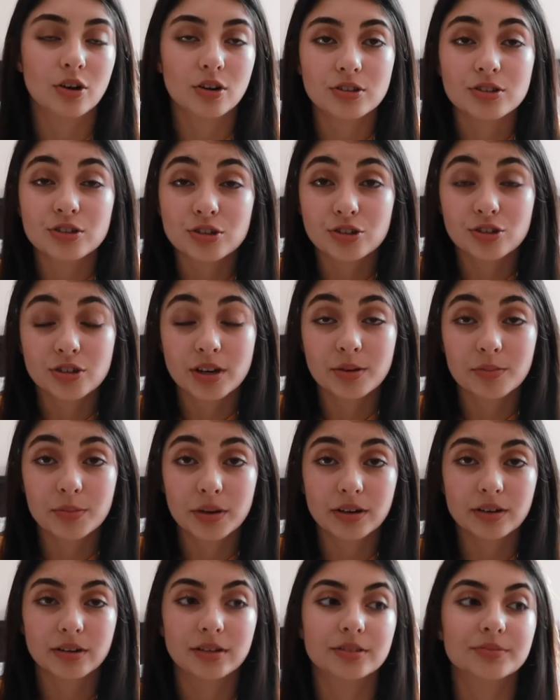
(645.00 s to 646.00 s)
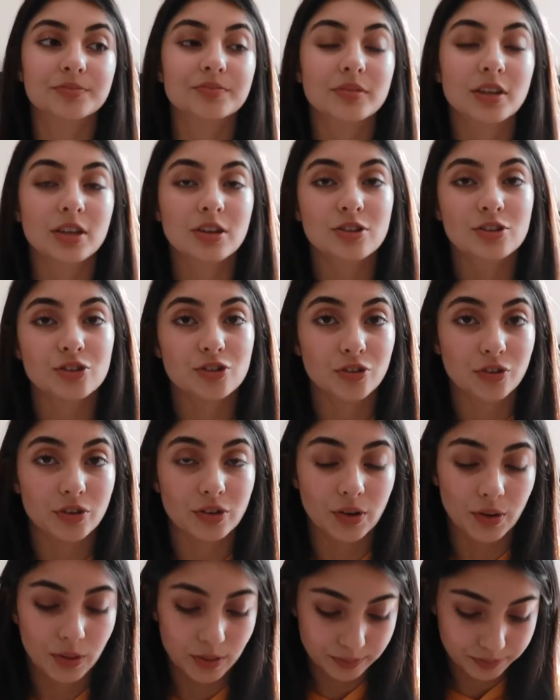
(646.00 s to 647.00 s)
concentrate better so
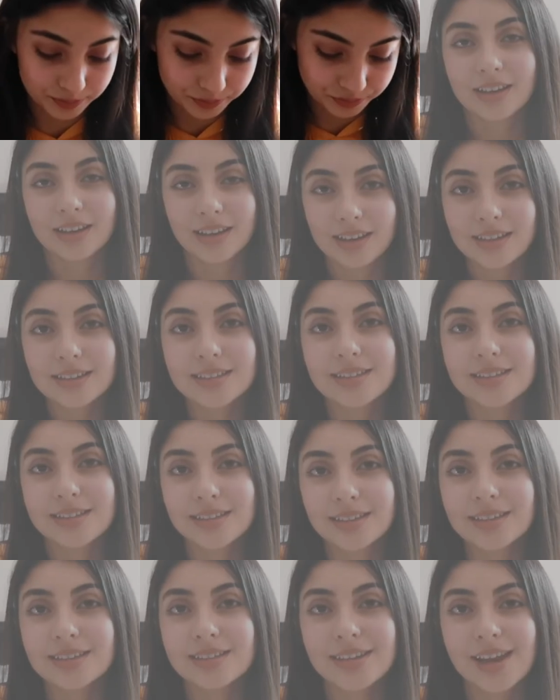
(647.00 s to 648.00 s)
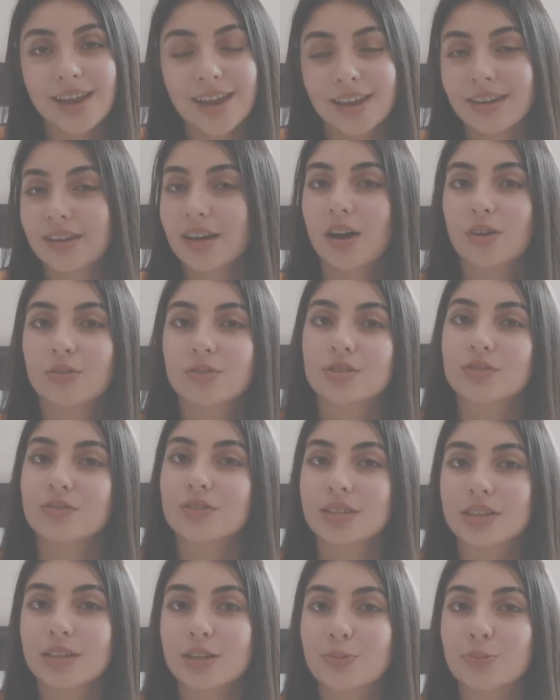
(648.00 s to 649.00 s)
yeah get six to eight hours of
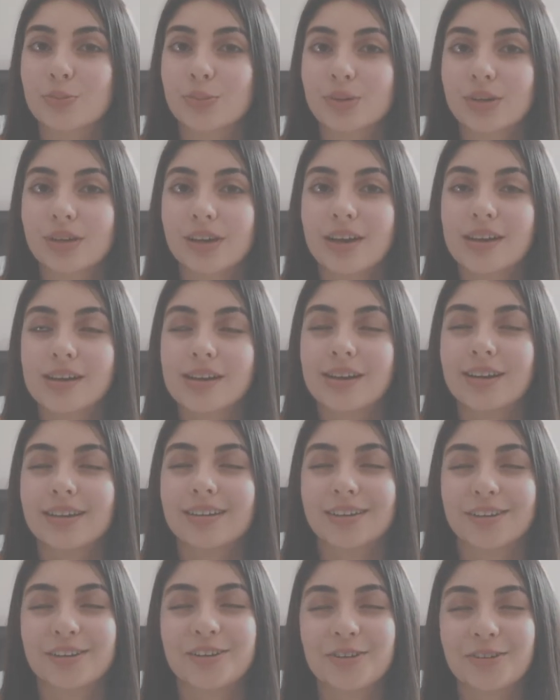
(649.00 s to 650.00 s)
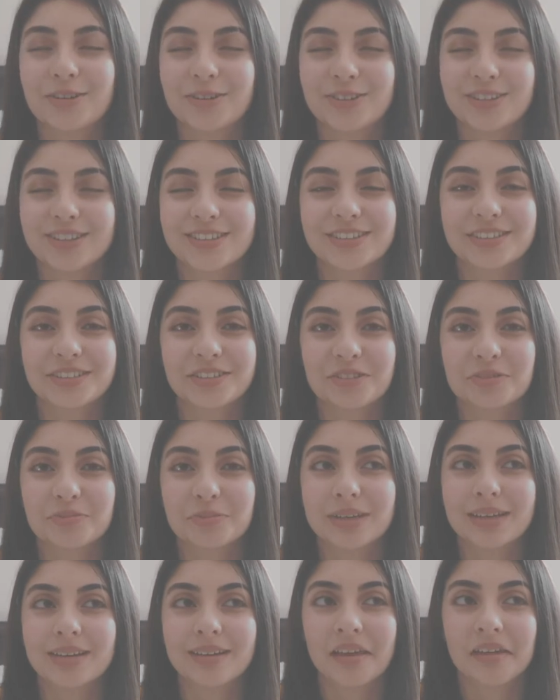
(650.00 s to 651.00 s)
sleep and I know this is gonna
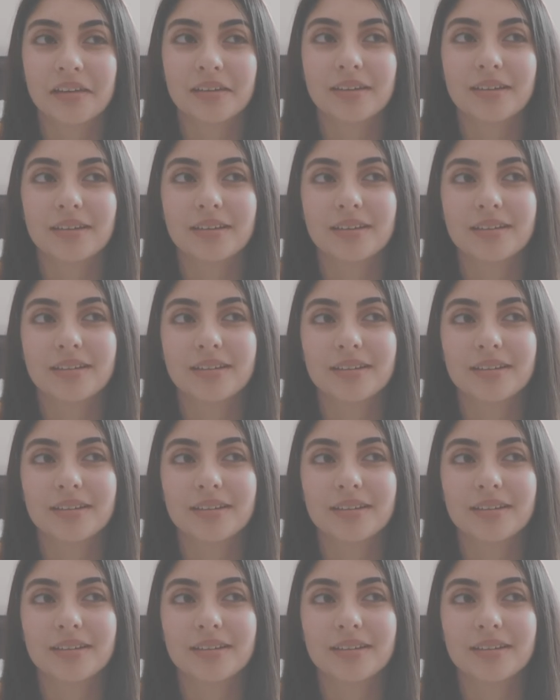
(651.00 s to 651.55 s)
be like